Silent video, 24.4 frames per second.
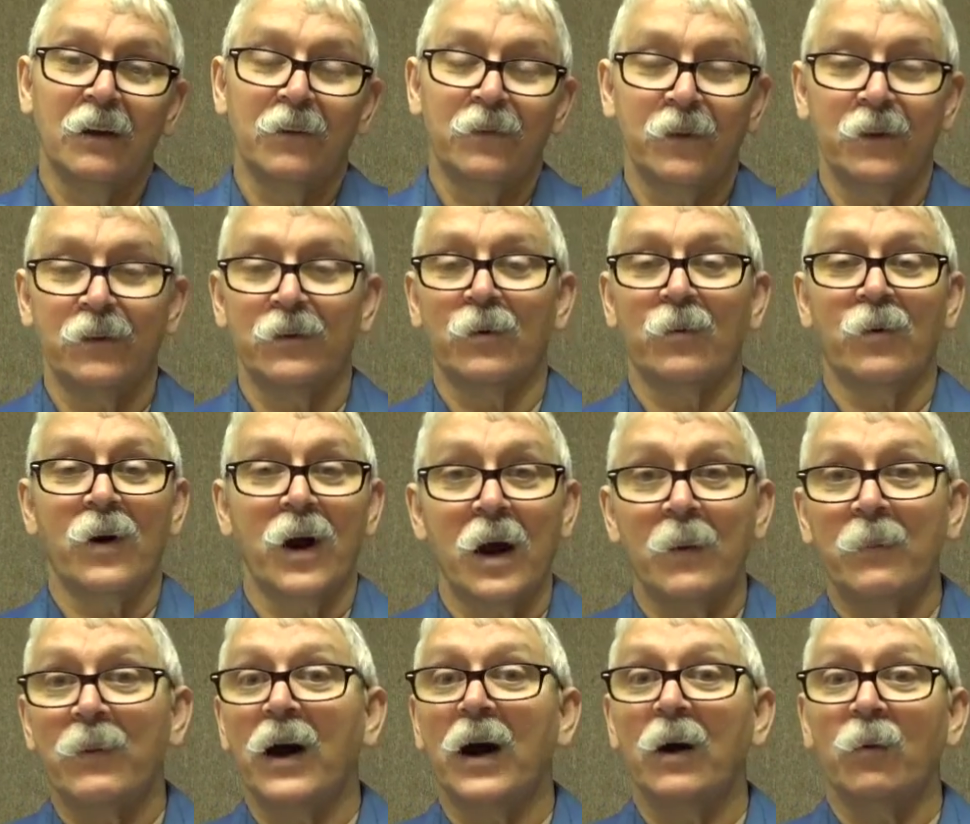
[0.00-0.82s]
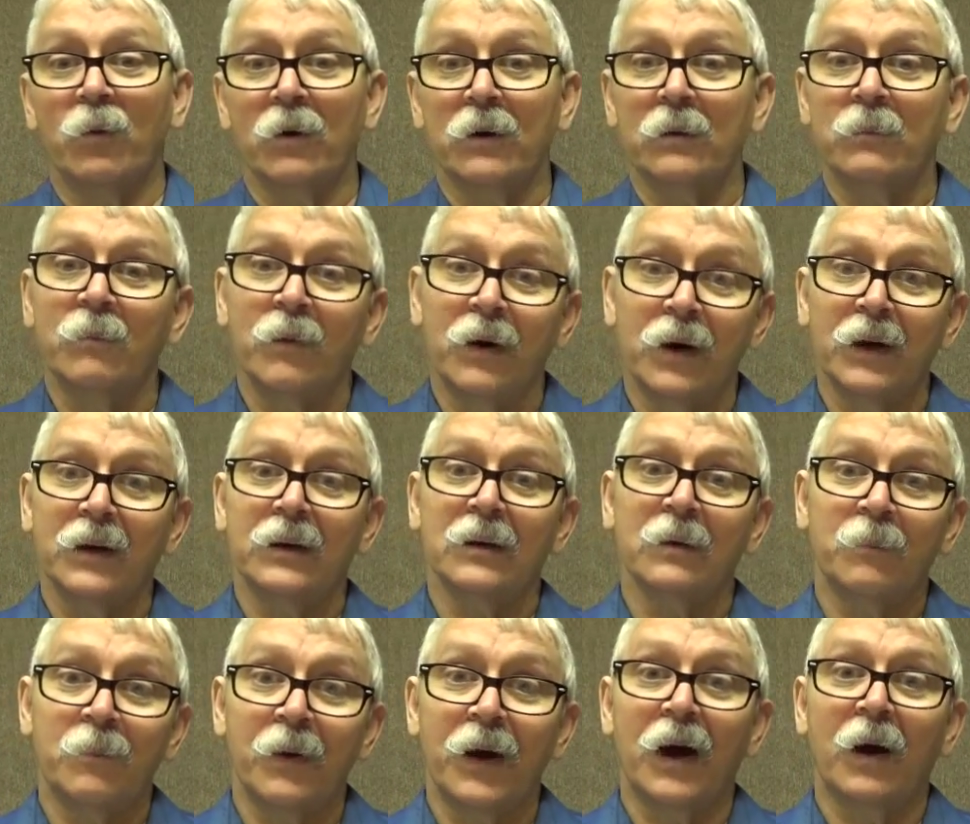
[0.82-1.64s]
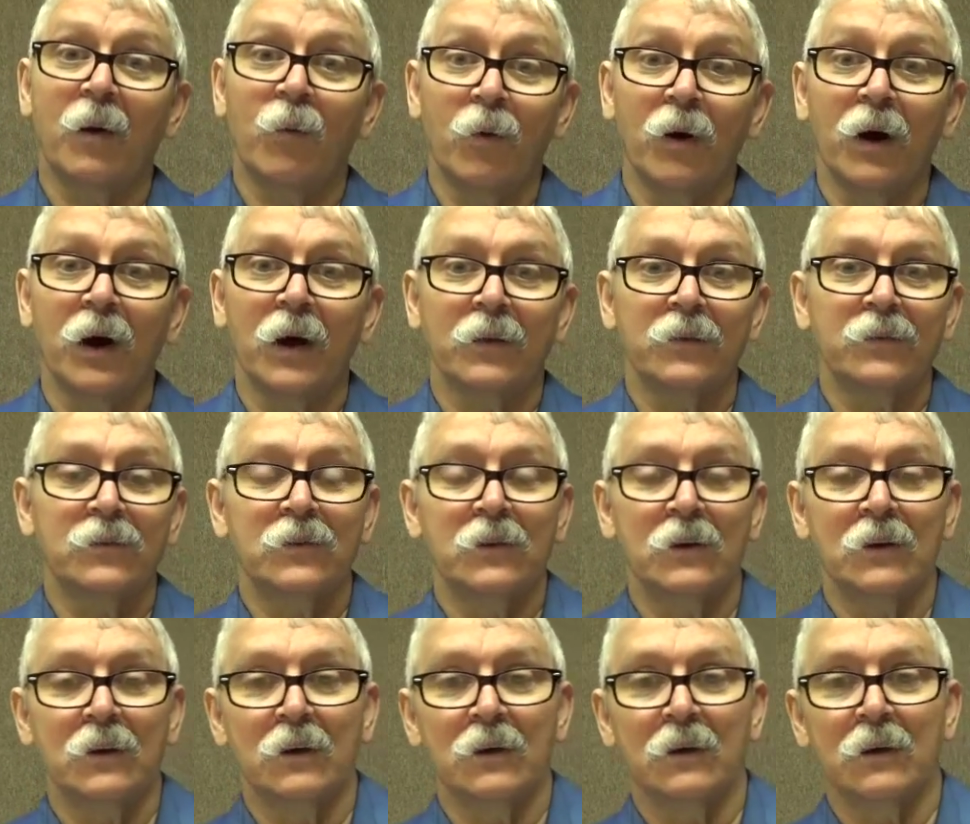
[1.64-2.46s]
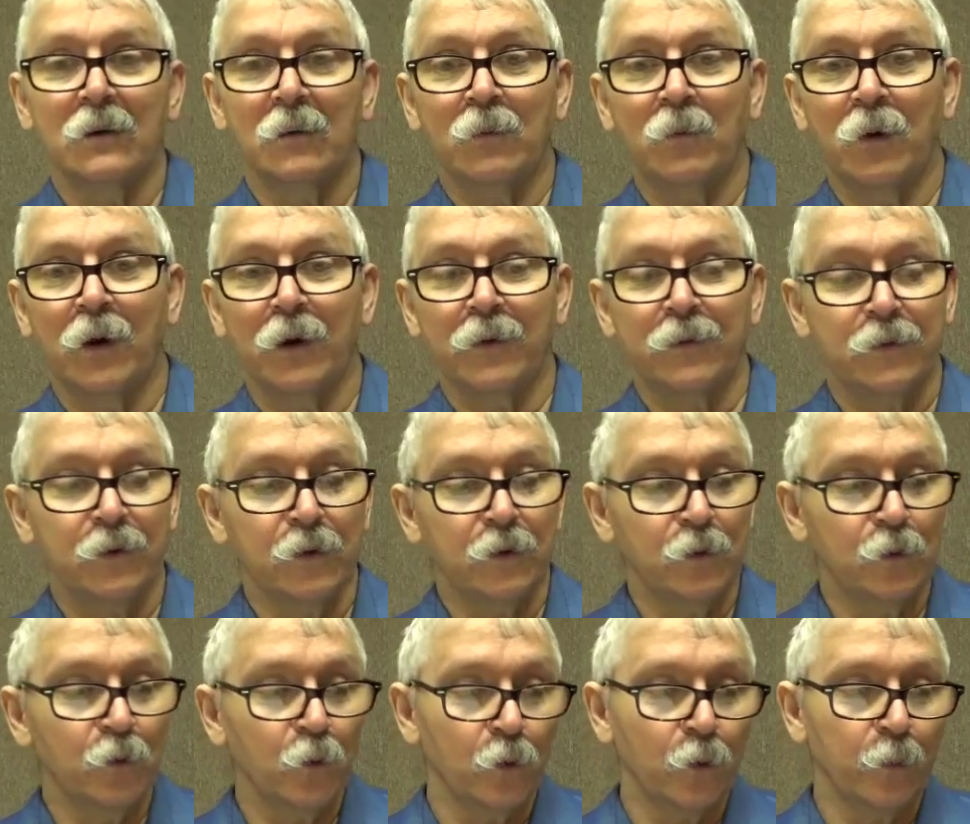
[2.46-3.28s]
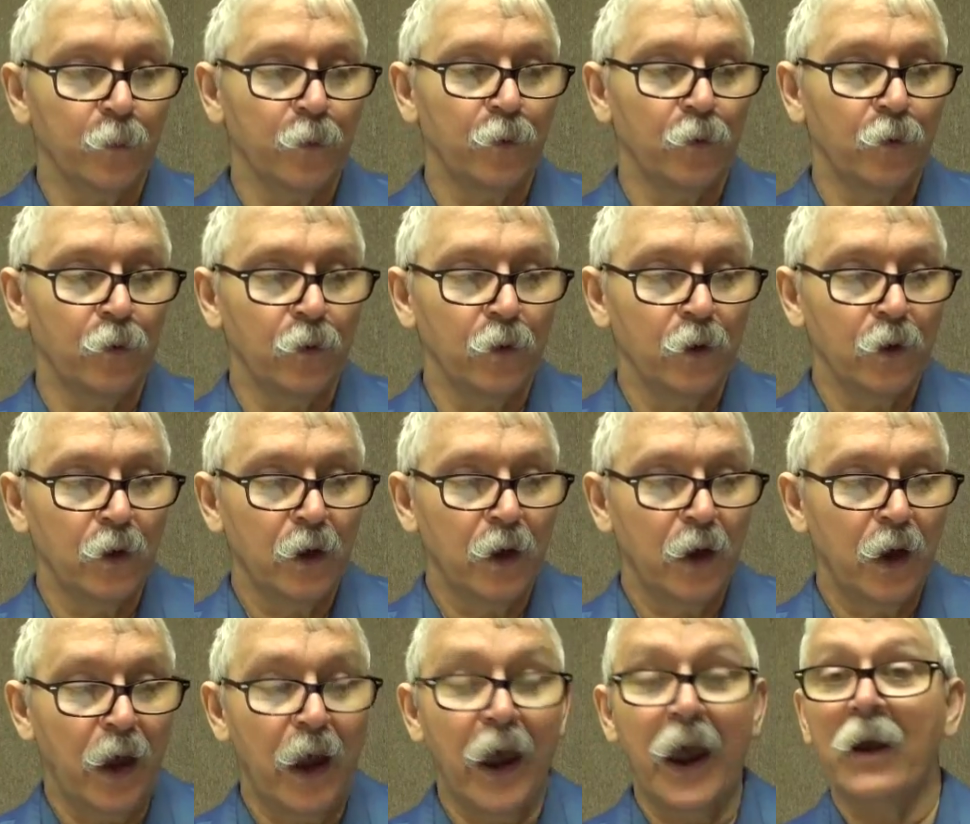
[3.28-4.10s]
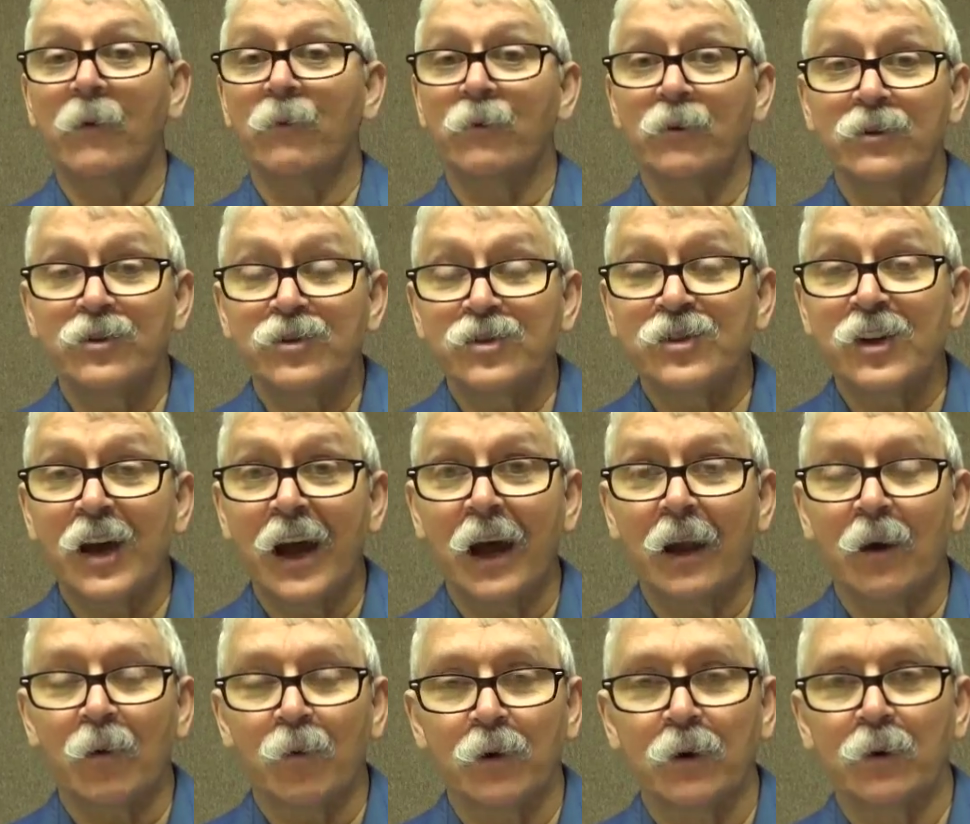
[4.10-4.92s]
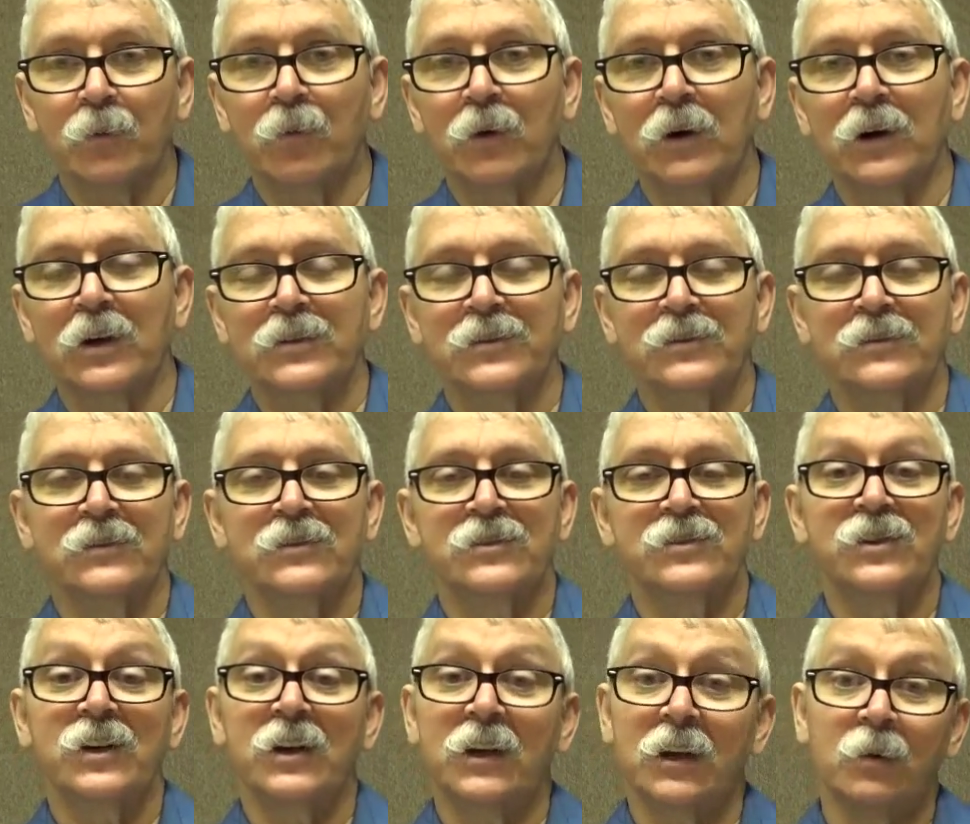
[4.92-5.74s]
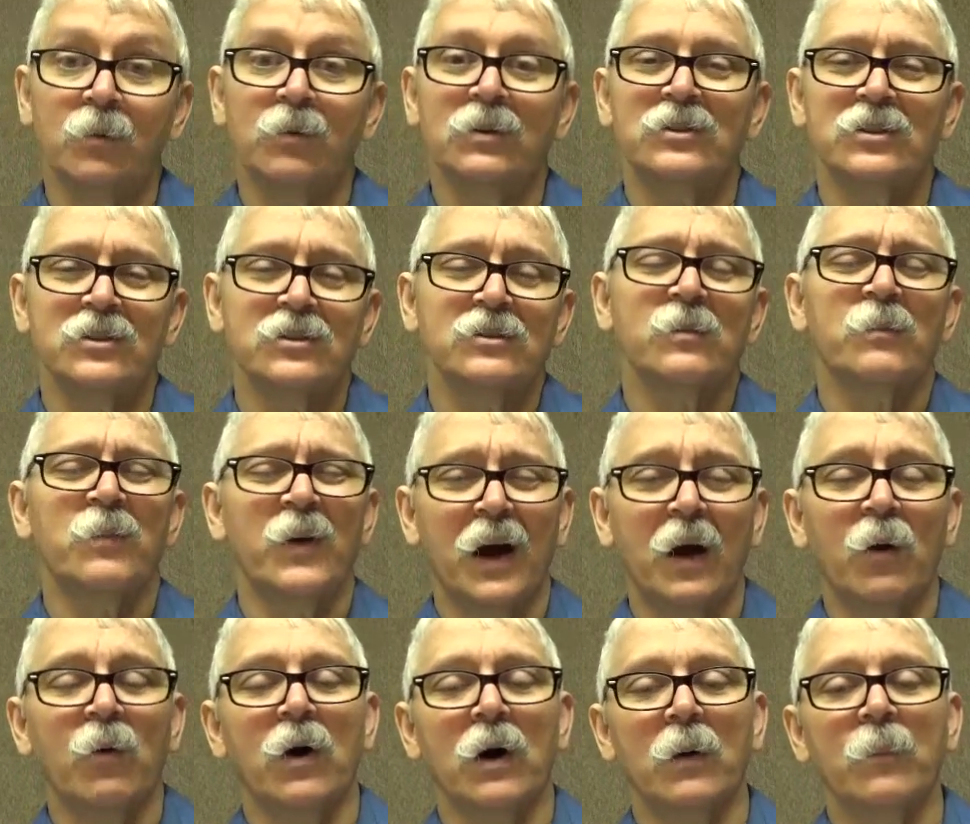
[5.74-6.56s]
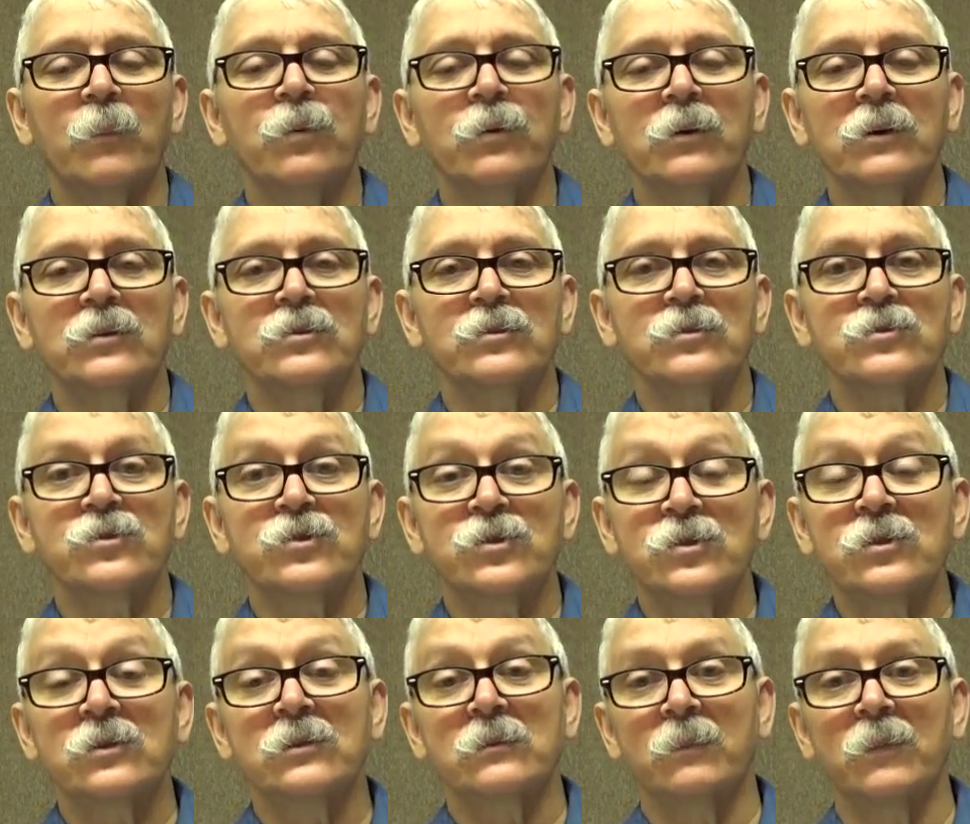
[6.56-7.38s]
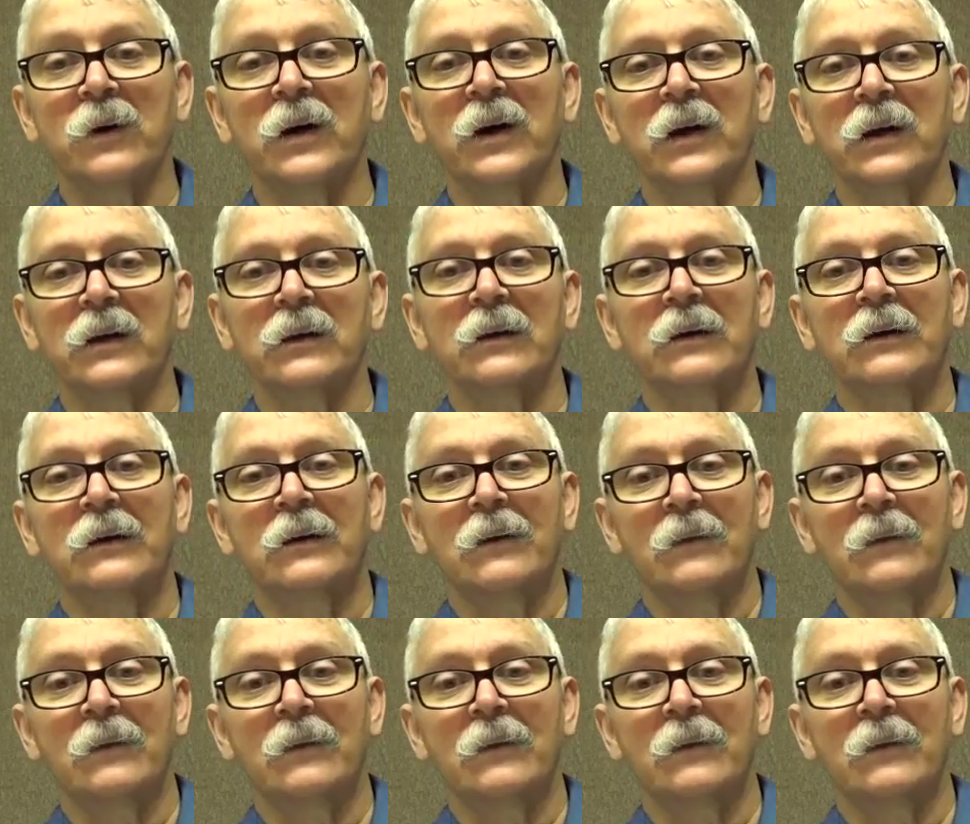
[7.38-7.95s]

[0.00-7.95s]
then the rabbi would make about what, uh, what the normal average salary was in the city, which is about what preachers should make.